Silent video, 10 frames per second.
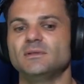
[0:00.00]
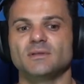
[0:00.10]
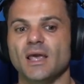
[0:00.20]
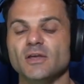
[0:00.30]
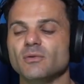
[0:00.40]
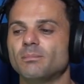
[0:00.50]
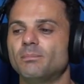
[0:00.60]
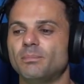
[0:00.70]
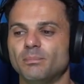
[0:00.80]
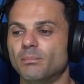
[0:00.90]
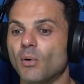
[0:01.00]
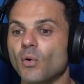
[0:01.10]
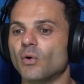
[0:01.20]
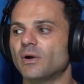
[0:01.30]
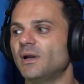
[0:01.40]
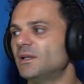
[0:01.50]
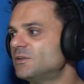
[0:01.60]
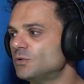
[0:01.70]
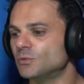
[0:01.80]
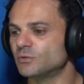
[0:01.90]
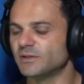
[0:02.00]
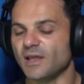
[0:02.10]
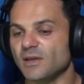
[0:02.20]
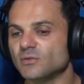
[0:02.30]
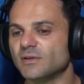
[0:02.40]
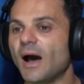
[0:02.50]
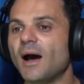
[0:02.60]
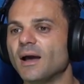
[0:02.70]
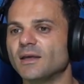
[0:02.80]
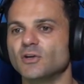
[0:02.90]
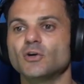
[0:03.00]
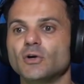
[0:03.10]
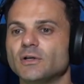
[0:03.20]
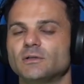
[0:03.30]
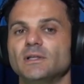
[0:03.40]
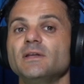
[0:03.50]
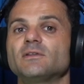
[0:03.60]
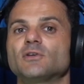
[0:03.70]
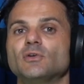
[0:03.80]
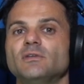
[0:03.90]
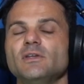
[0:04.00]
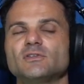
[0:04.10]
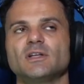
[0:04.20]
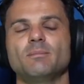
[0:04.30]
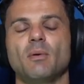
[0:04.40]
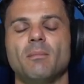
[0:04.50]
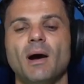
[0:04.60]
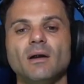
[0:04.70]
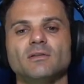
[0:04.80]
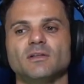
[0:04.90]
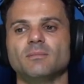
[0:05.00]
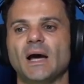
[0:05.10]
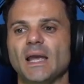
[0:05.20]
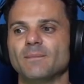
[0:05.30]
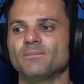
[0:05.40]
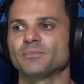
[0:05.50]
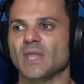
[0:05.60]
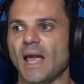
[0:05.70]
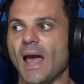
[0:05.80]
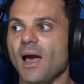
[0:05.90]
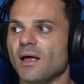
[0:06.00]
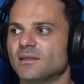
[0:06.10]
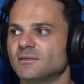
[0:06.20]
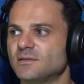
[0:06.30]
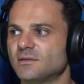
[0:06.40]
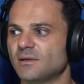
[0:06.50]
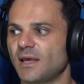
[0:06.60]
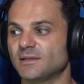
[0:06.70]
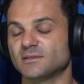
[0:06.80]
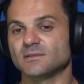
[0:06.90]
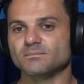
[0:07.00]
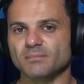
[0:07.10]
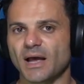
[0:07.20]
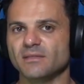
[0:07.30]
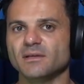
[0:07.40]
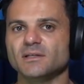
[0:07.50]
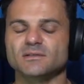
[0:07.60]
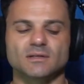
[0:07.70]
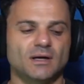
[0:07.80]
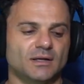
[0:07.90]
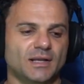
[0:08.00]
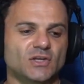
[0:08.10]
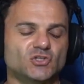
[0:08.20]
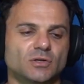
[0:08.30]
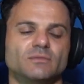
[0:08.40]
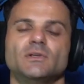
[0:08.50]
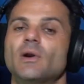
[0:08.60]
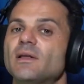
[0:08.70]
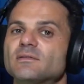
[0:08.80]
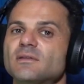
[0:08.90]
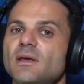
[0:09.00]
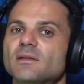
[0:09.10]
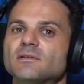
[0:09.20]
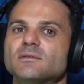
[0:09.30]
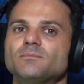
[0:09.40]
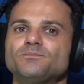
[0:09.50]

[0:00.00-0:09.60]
day you're born to the day you die, you're continuously bombarded by ads. I think it's the nature of the United States.